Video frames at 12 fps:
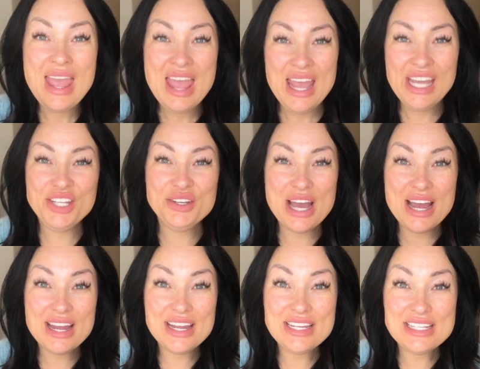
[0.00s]
Hey you
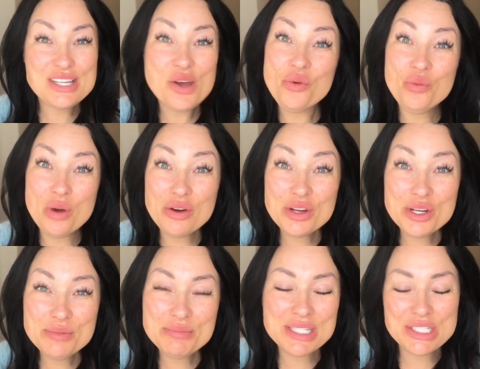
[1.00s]
guys, welcome
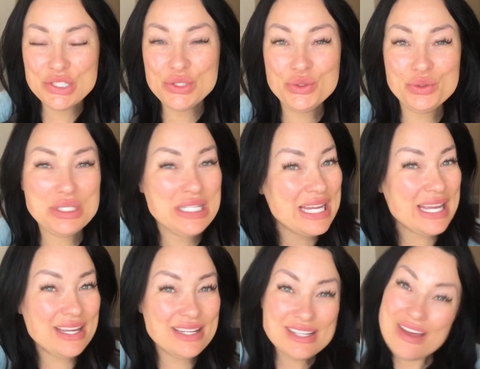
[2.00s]
to
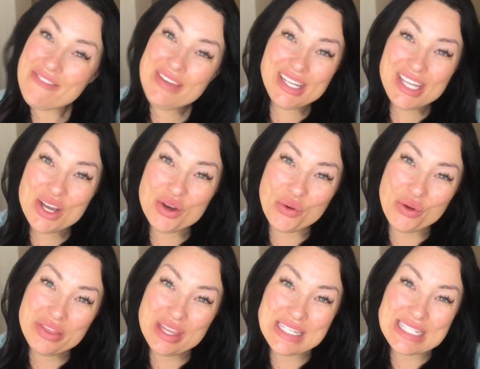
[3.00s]
today's video.
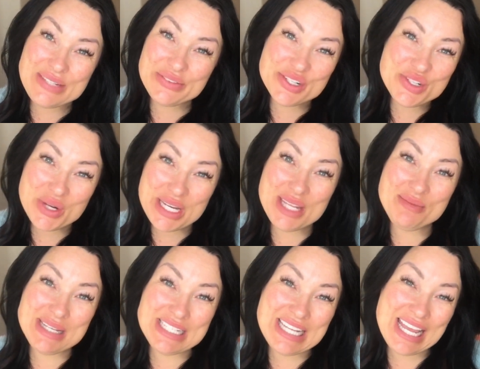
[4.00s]
Thanks for joining me
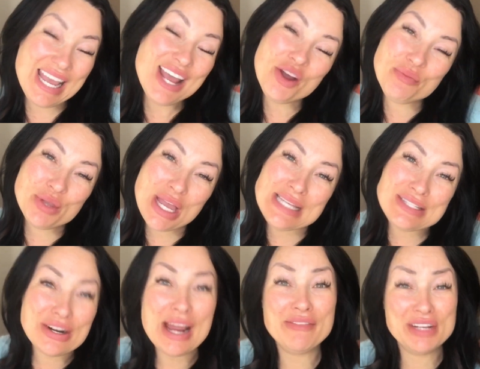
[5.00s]
today. I hope you guys are
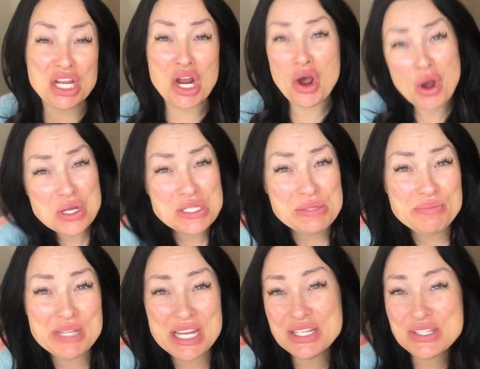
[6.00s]
having an awesome
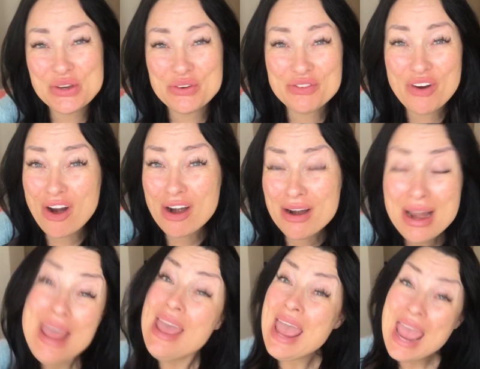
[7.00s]
day so far.
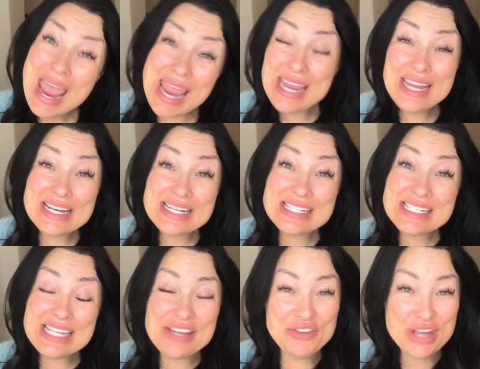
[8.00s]
And
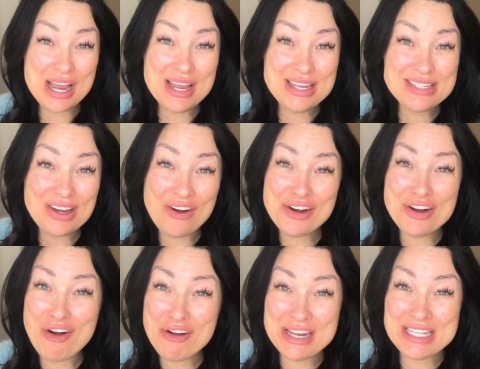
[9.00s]
if you guys aren't
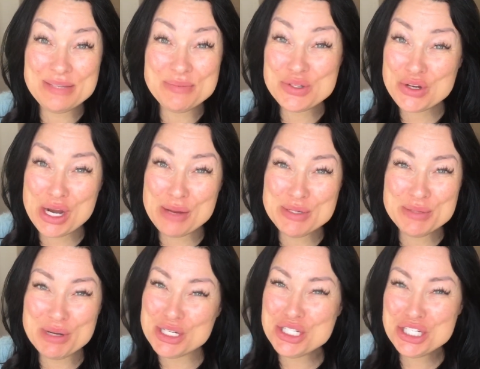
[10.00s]
already subscribed to
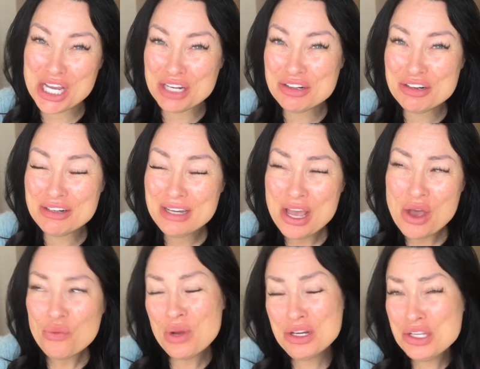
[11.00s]
my channel,
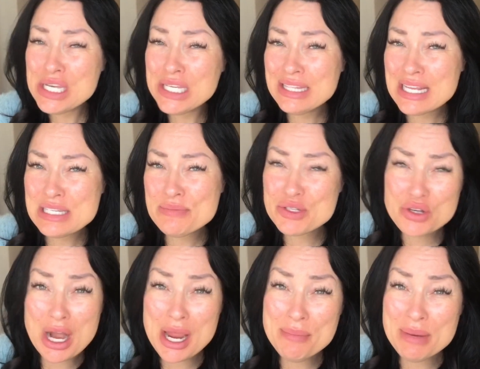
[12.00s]
why don't you hit that
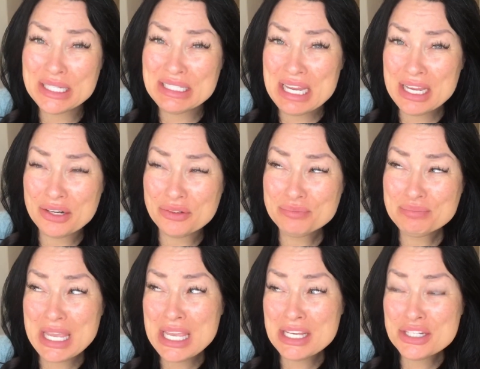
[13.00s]
subscribe button now
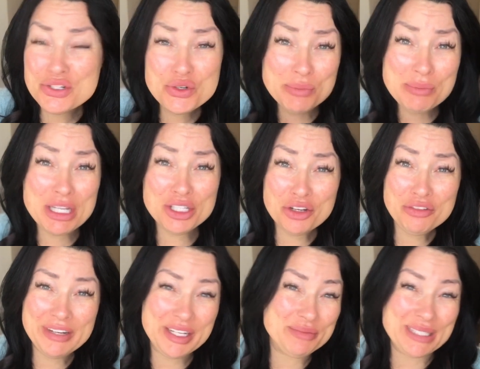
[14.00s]
and join my Glow
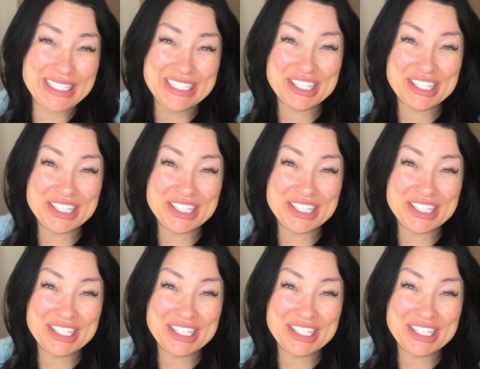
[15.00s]
family here.